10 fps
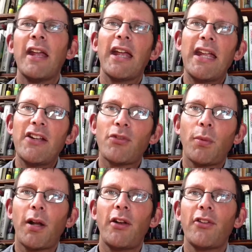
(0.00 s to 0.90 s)
Each
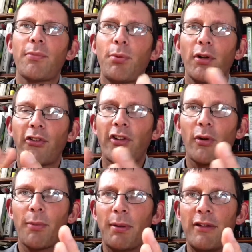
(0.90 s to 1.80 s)
one has put
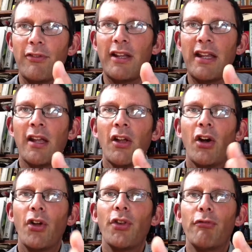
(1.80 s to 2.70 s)
solar PV
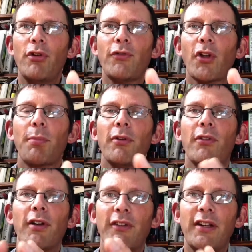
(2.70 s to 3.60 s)
on the rooftop
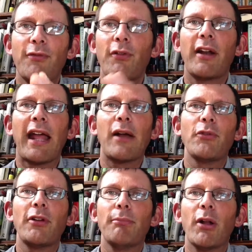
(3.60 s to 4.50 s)
of a different
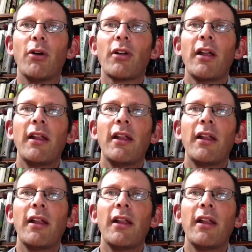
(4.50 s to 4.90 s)
housing block